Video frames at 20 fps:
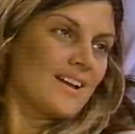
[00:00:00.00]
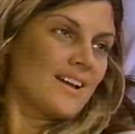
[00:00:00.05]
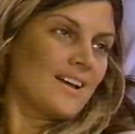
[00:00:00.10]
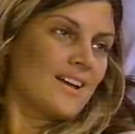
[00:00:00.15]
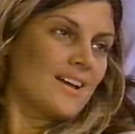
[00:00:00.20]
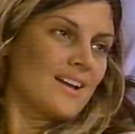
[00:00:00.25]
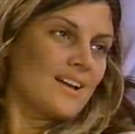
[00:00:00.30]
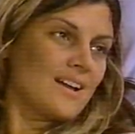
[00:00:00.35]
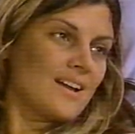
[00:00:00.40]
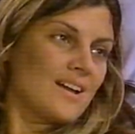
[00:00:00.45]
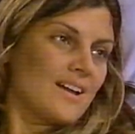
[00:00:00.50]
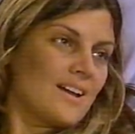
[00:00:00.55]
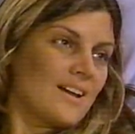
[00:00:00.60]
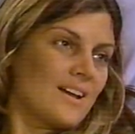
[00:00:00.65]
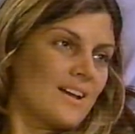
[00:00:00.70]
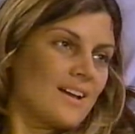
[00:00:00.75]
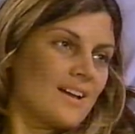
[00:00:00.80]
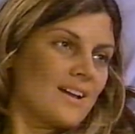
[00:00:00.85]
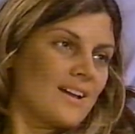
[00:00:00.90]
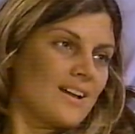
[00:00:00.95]

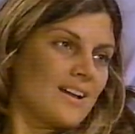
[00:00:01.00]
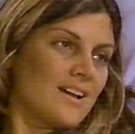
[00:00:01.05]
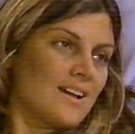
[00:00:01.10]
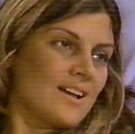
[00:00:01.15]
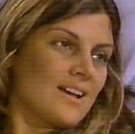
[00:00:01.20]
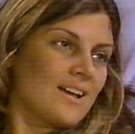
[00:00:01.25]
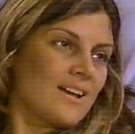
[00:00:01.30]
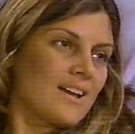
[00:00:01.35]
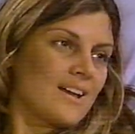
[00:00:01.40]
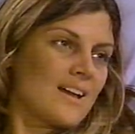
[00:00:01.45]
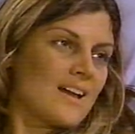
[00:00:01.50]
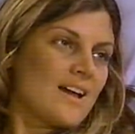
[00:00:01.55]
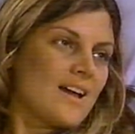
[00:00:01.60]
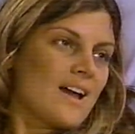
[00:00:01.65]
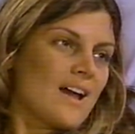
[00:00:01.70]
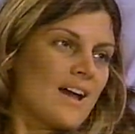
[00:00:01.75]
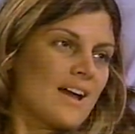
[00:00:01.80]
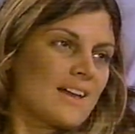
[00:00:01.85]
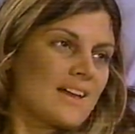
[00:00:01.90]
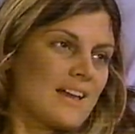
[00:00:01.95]

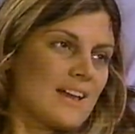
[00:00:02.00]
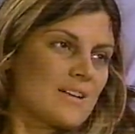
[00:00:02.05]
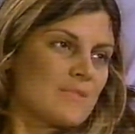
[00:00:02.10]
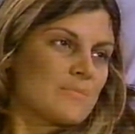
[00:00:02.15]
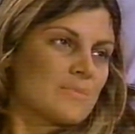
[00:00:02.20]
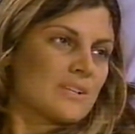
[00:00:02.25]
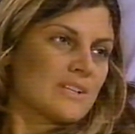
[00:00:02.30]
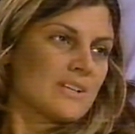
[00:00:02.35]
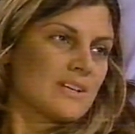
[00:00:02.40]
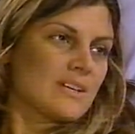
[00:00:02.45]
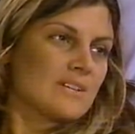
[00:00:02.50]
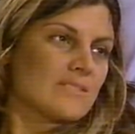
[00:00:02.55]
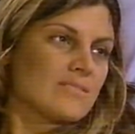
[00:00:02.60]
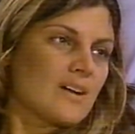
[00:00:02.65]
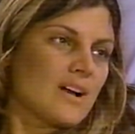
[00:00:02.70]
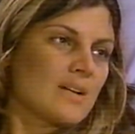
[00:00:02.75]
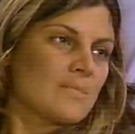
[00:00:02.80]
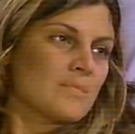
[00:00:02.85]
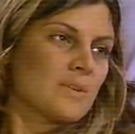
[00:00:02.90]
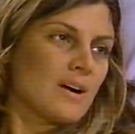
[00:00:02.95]
I can't
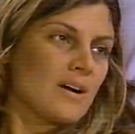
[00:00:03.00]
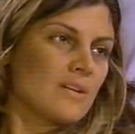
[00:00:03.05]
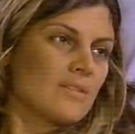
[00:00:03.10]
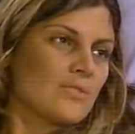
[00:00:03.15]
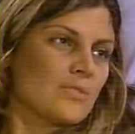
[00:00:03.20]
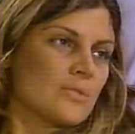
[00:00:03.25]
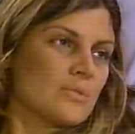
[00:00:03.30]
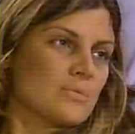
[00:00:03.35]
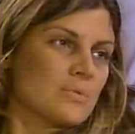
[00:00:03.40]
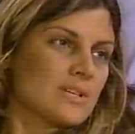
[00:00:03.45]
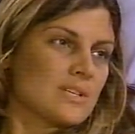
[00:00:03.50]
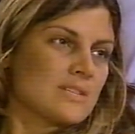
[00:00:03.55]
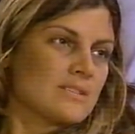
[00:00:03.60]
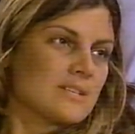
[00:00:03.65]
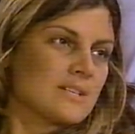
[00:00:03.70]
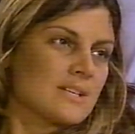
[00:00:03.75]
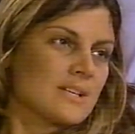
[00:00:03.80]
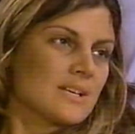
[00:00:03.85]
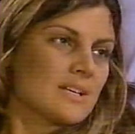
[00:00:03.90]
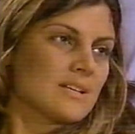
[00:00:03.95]
believe I'm not the
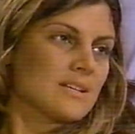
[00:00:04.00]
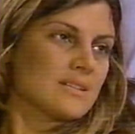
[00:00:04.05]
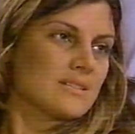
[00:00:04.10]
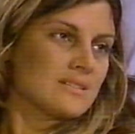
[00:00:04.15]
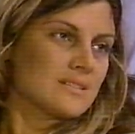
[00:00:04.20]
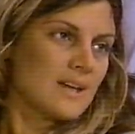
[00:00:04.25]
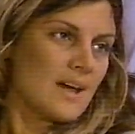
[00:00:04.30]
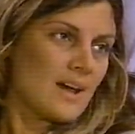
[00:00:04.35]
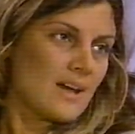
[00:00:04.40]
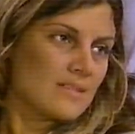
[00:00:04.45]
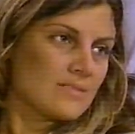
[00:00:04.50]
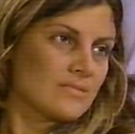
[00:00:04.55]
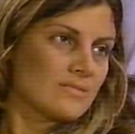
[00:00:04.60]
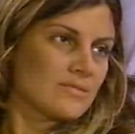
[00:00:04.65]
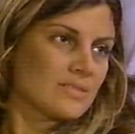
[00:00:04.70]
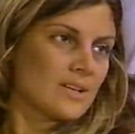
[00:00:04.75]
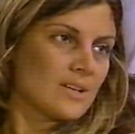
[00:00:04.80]
reason he's dead.